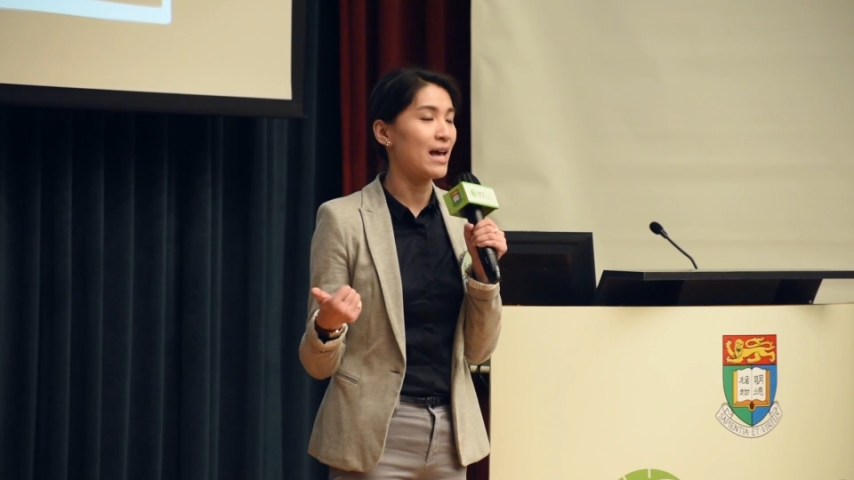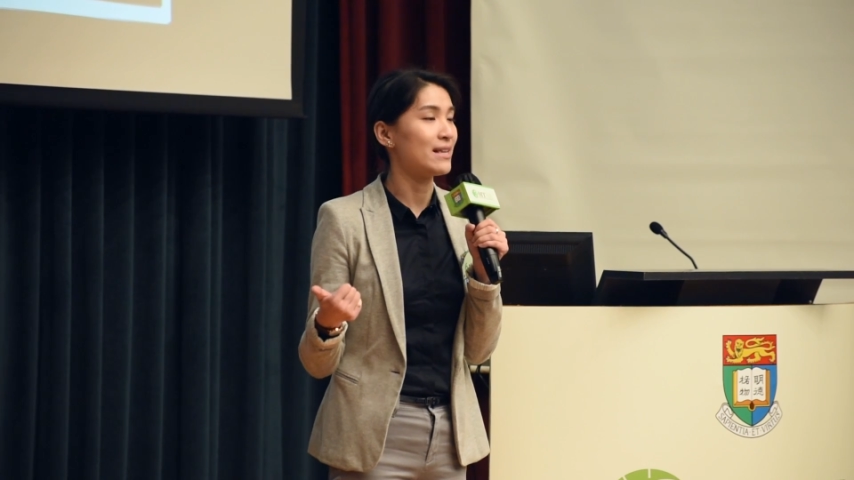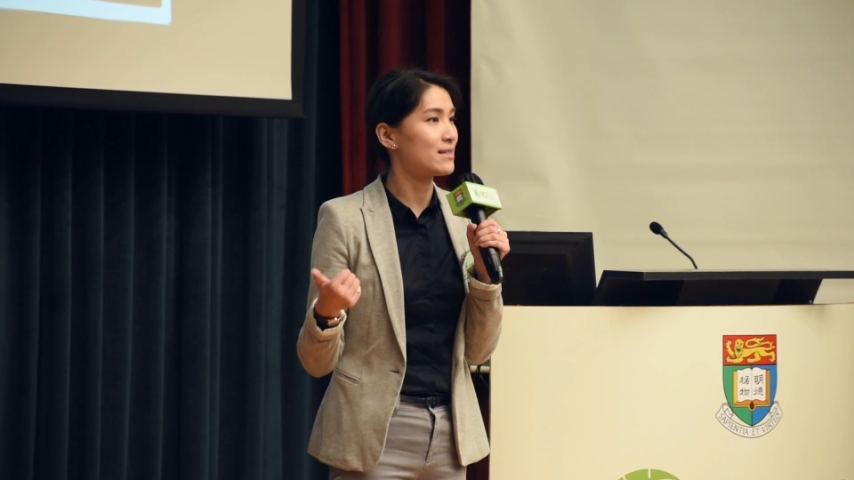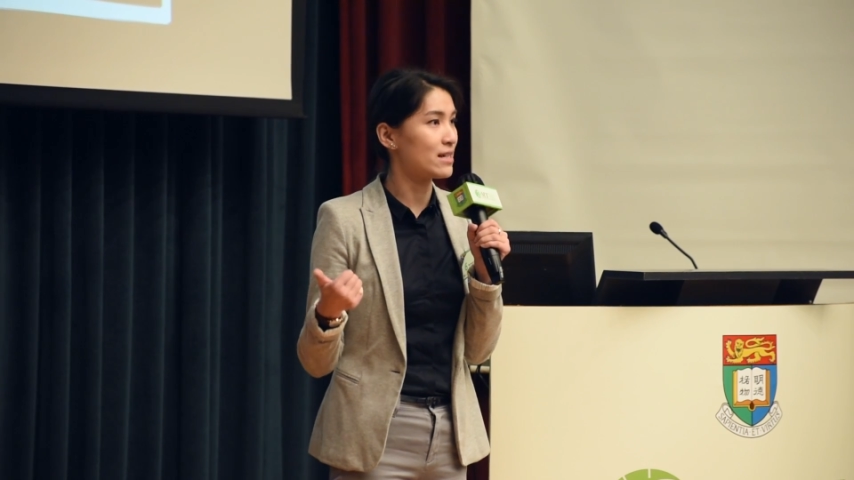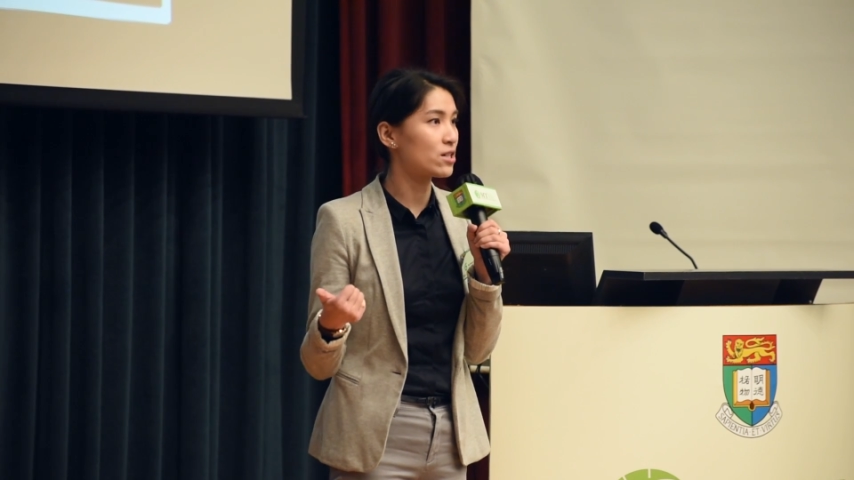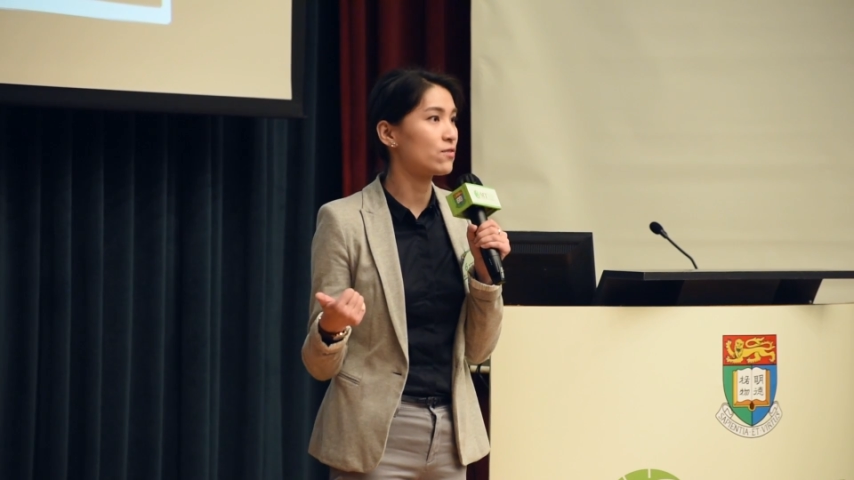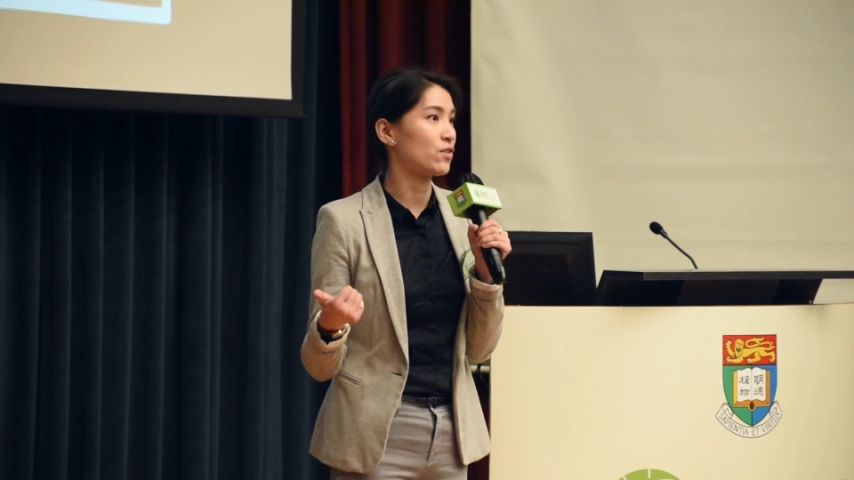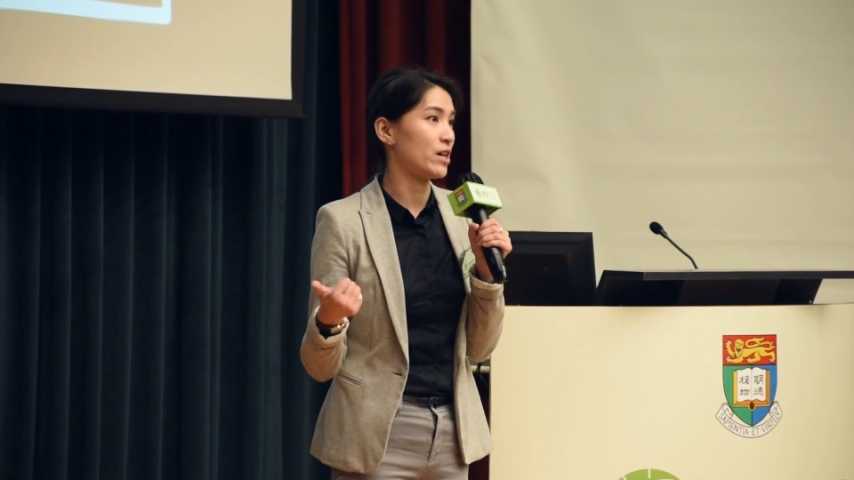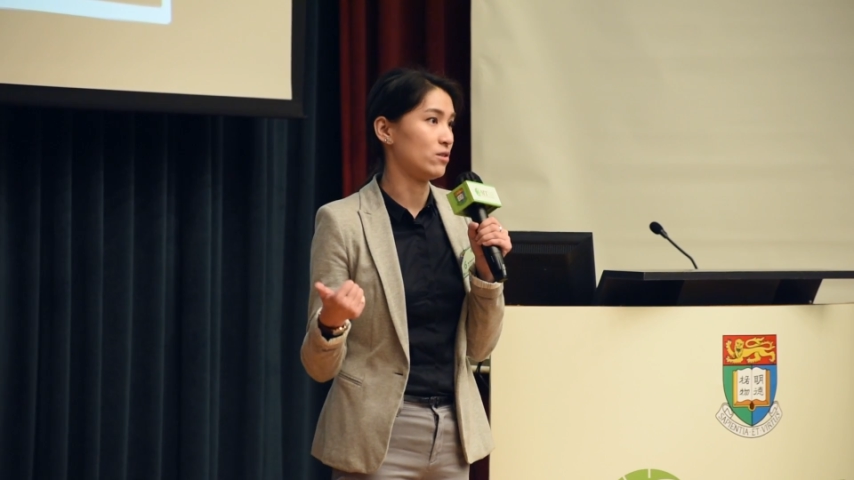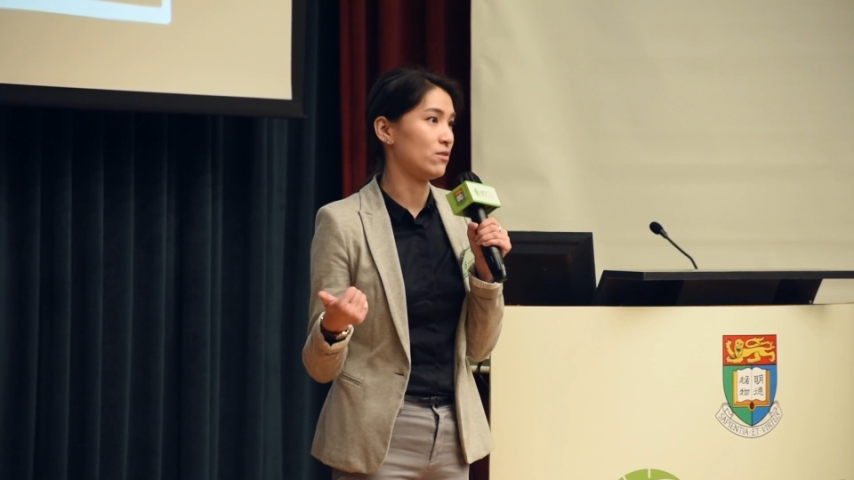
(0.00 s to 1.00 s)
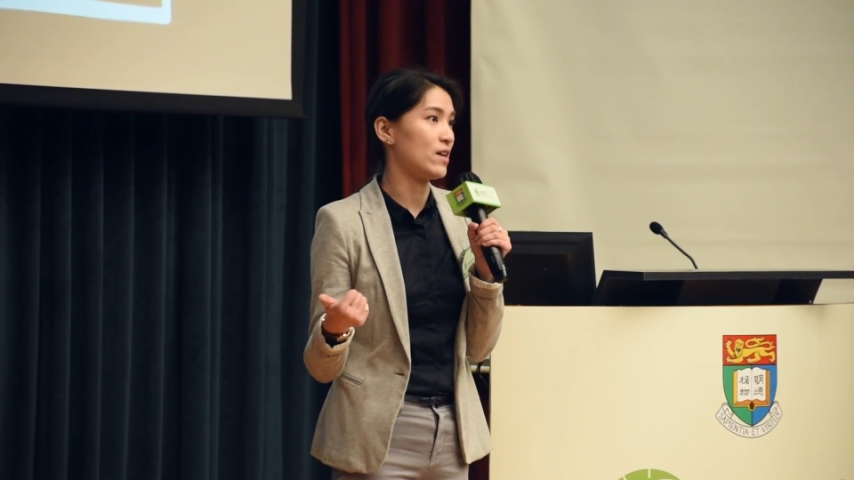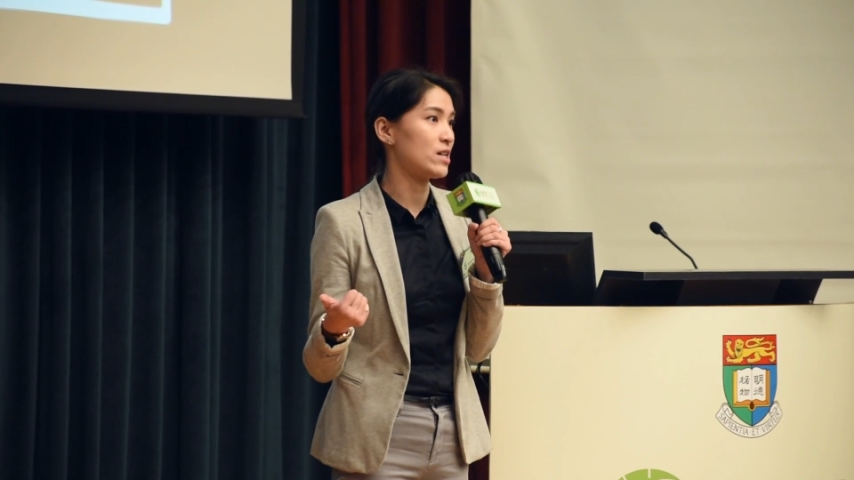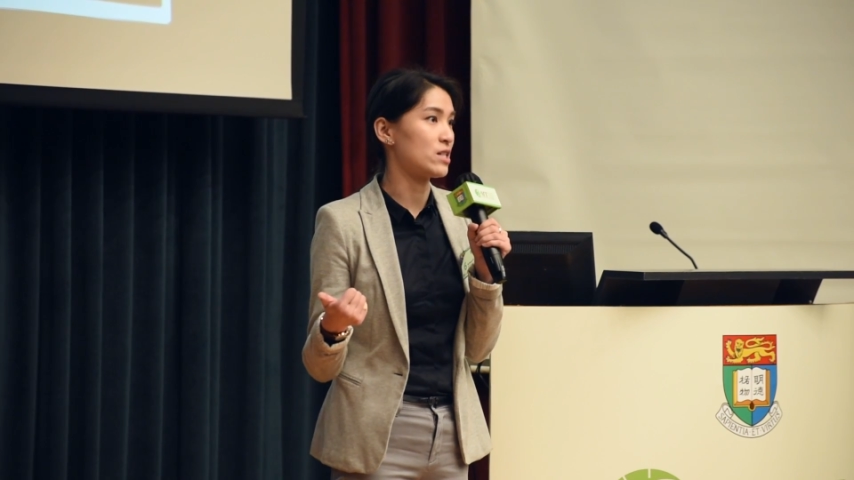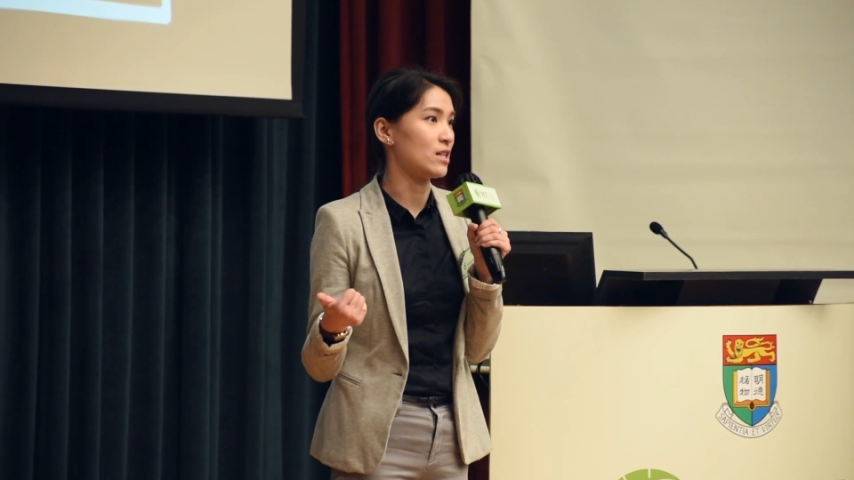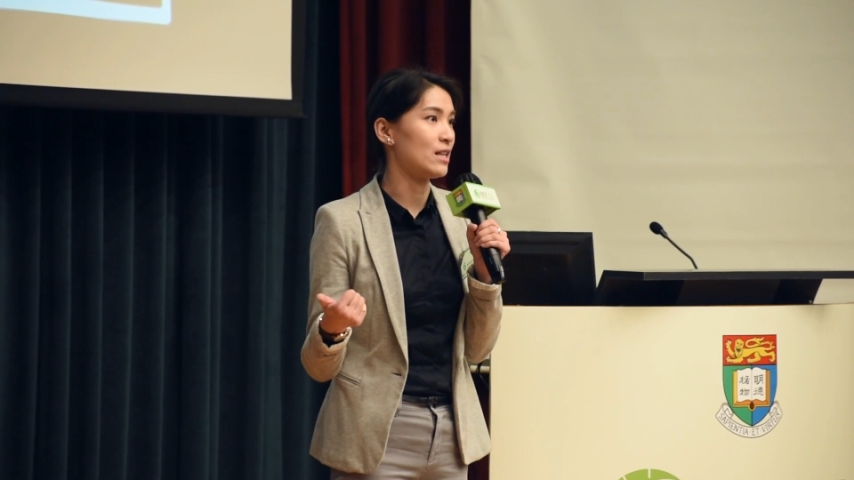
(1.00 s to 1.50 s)
and Center for
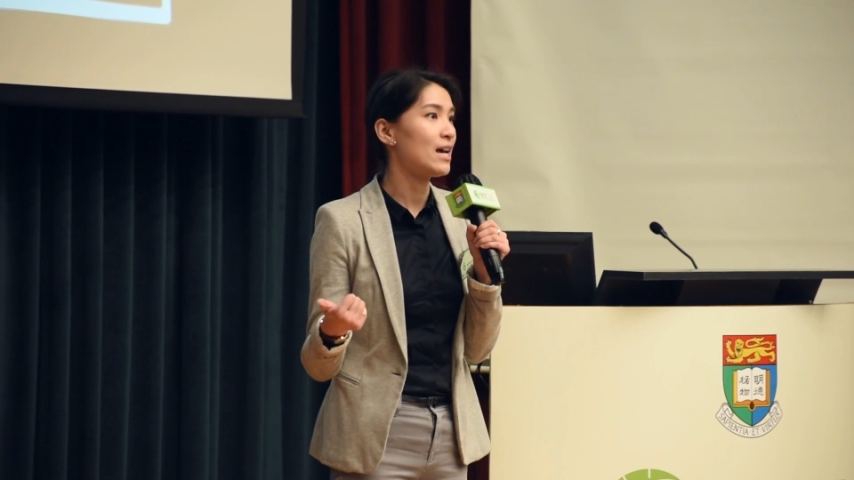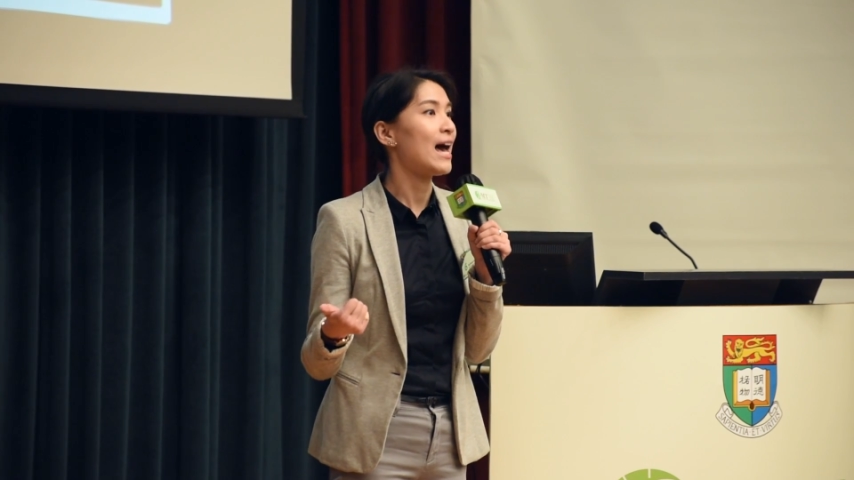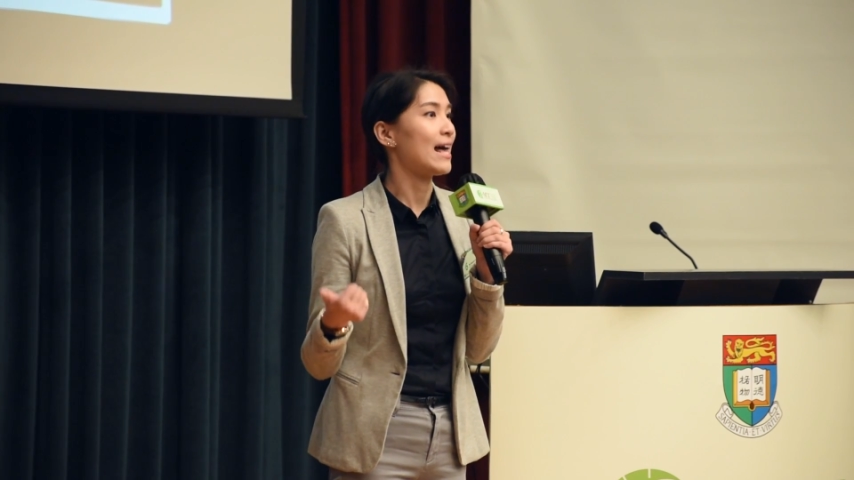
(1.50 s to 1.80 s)
Innovation